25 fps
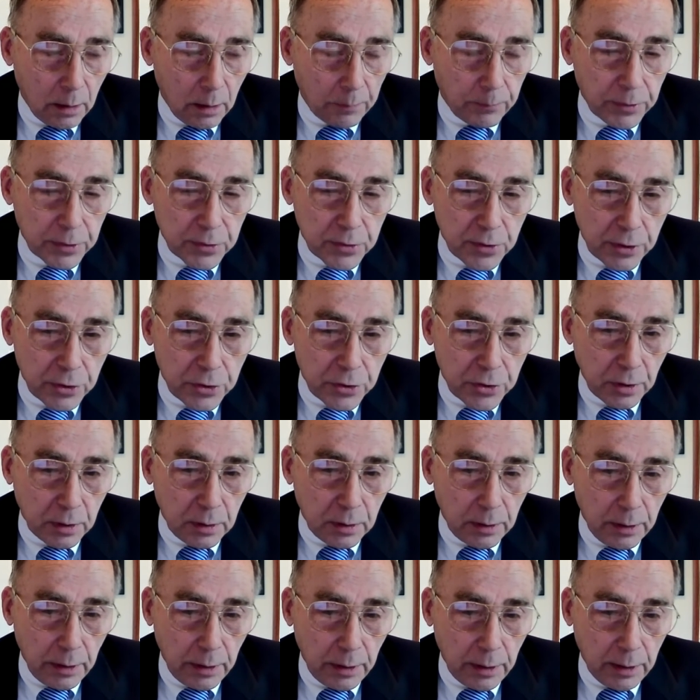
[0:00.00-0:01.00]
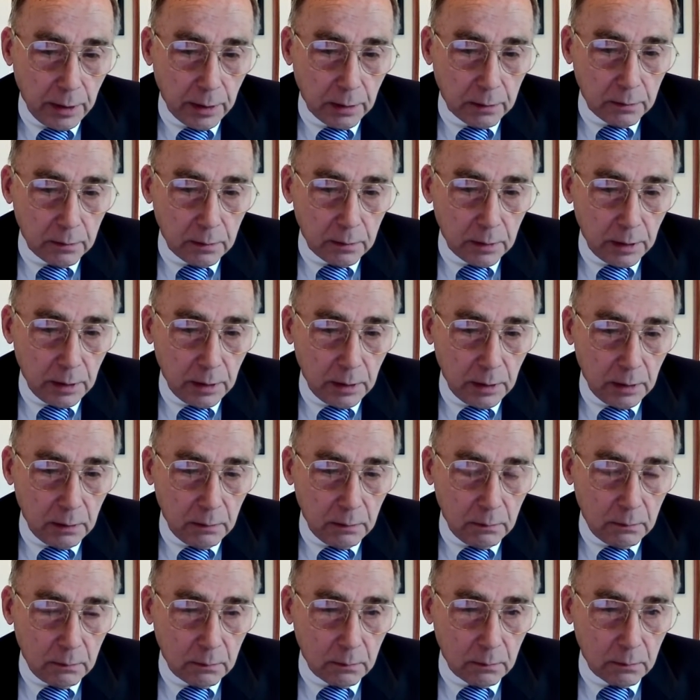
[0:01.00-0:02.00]
position
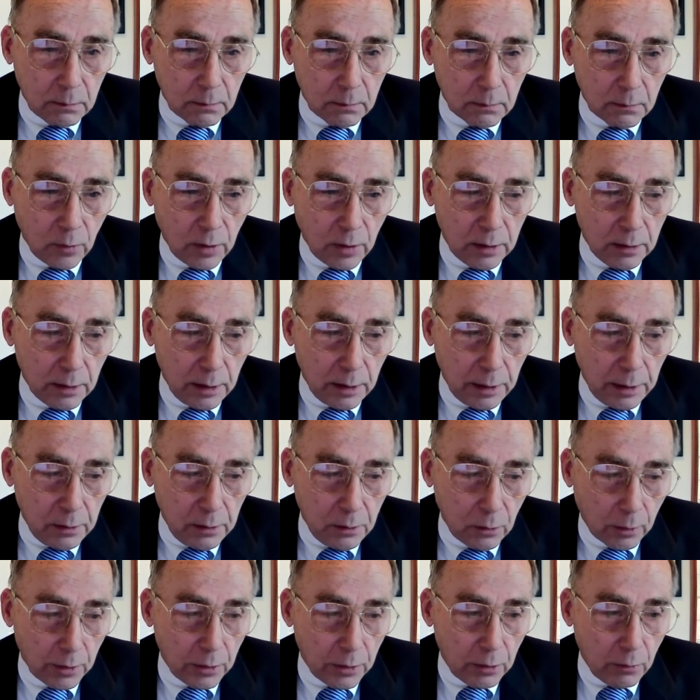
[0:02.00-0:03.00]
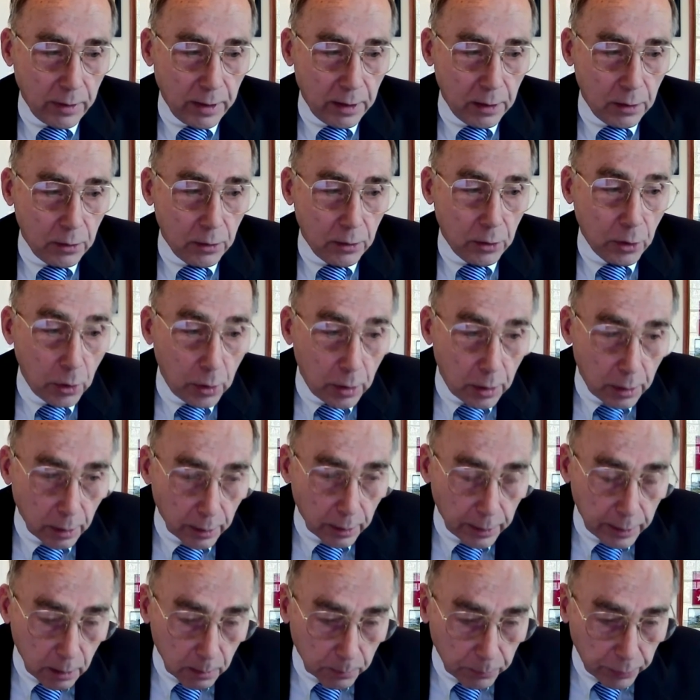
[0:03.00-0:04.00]
when the North Korean
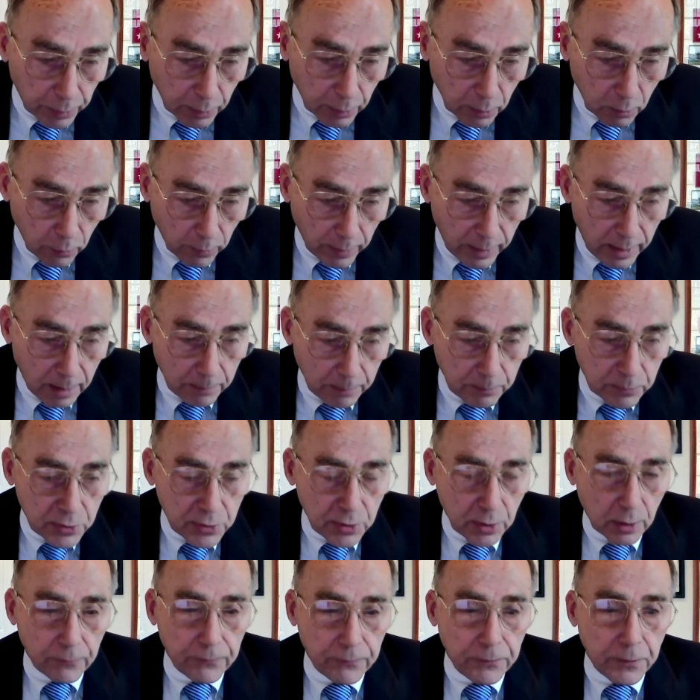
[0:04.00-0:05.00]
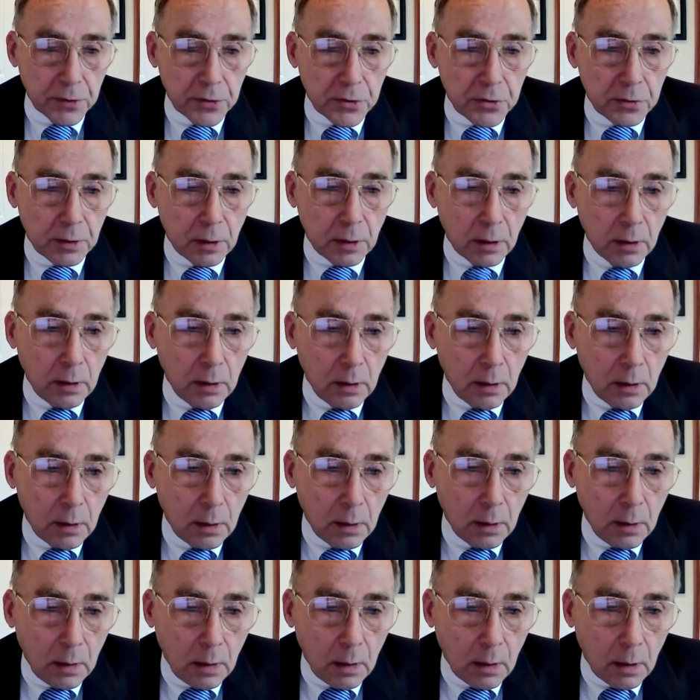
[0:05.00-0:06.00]
nuclear program surfaced,
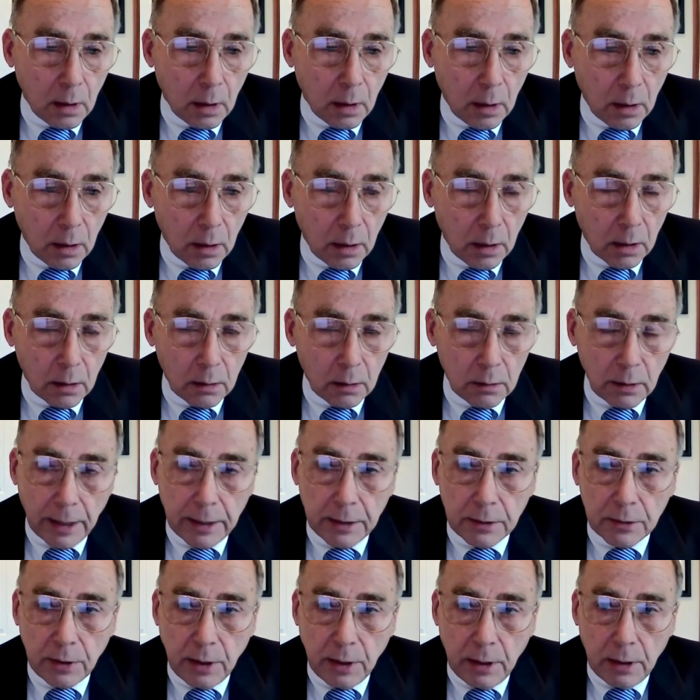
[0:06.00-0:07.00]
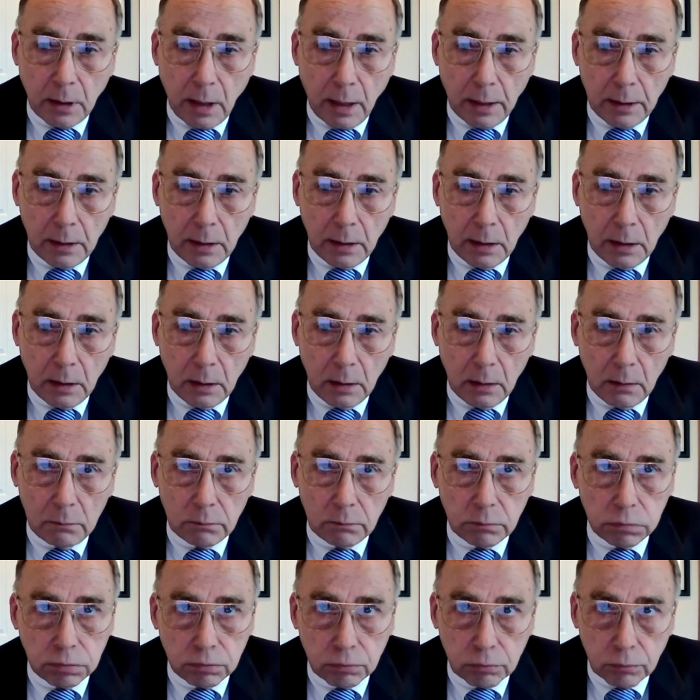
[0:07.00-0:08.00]

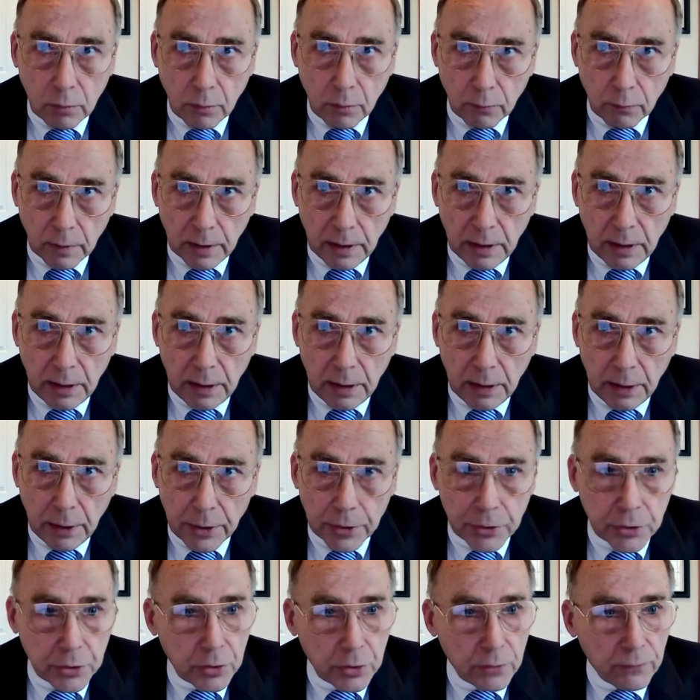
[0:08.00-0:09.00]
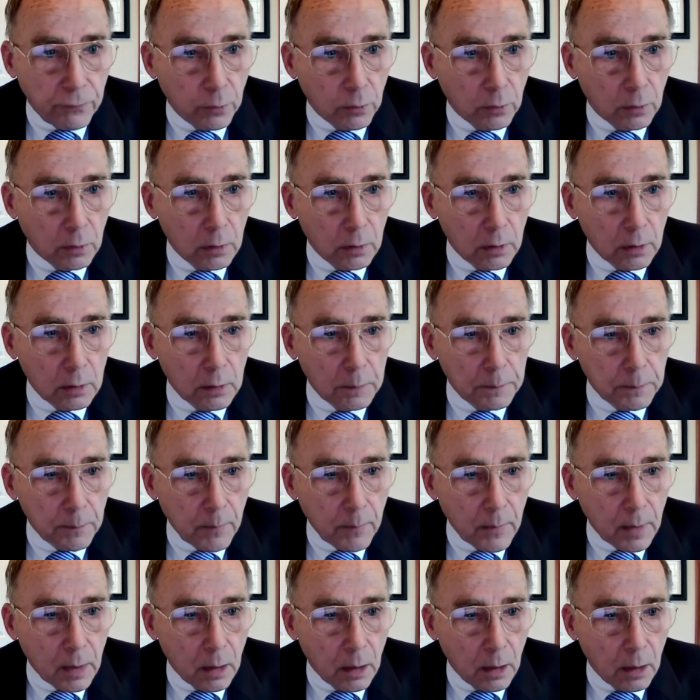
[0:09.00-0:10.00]
1993-ish, 4,
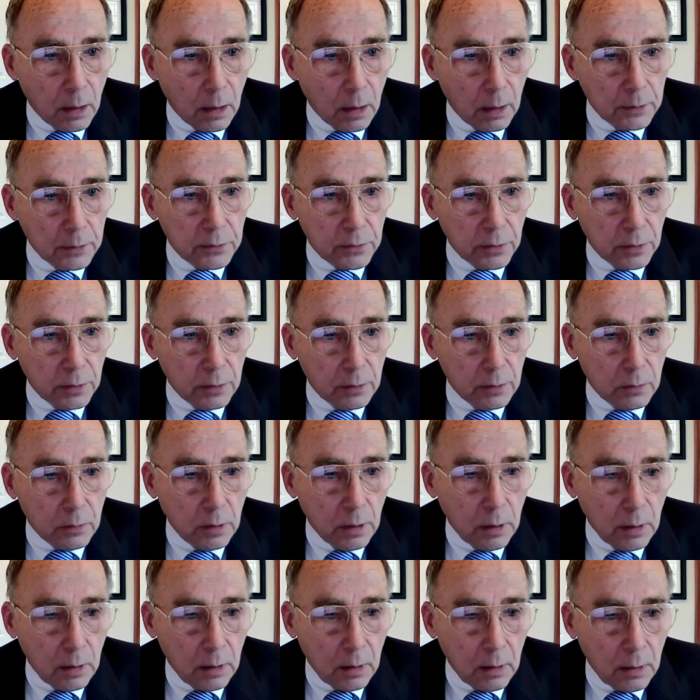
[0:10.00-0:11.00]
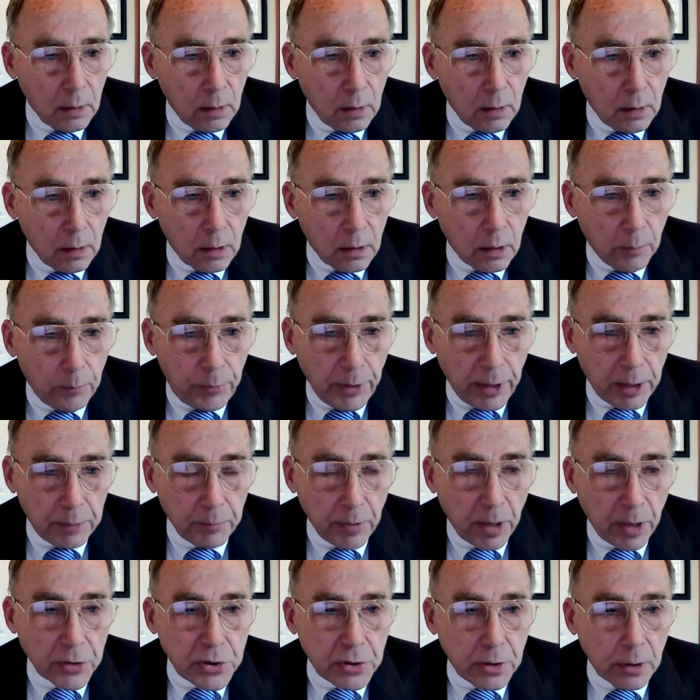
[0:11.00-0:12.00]
to a big
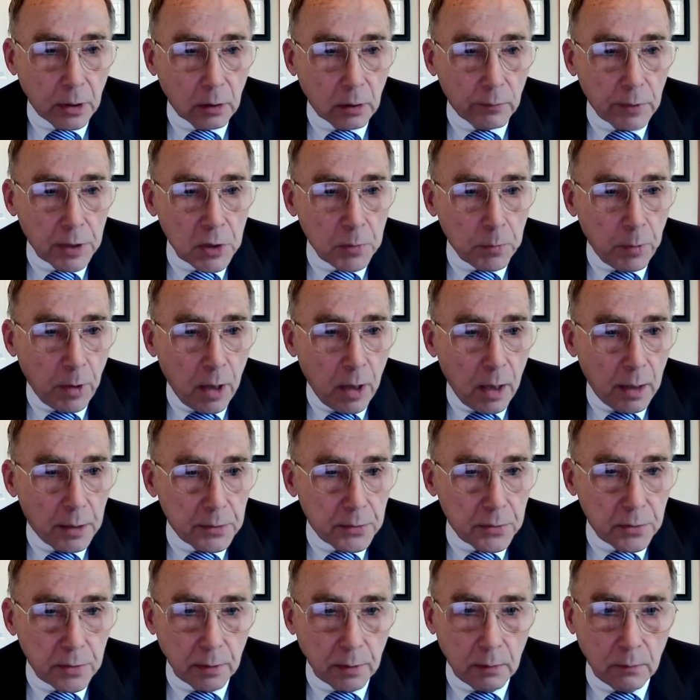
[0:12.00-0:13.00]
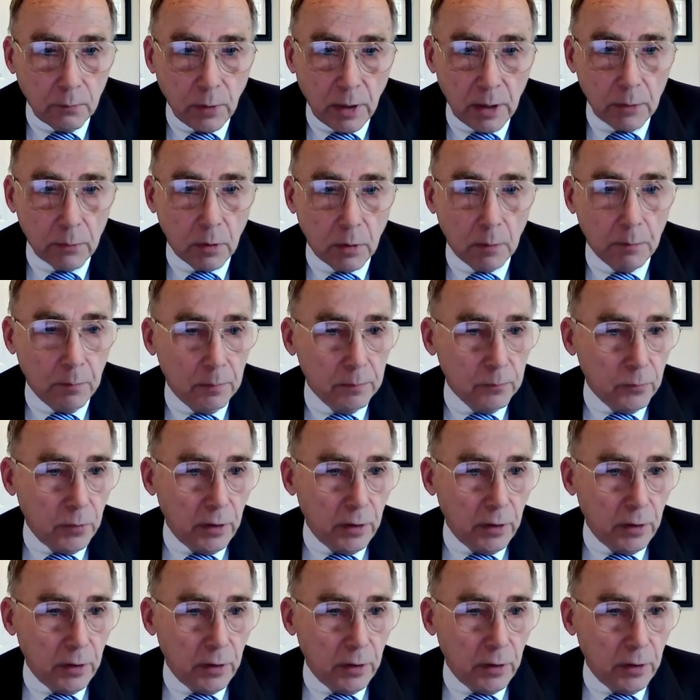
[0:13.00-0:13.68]
muscular response, and we were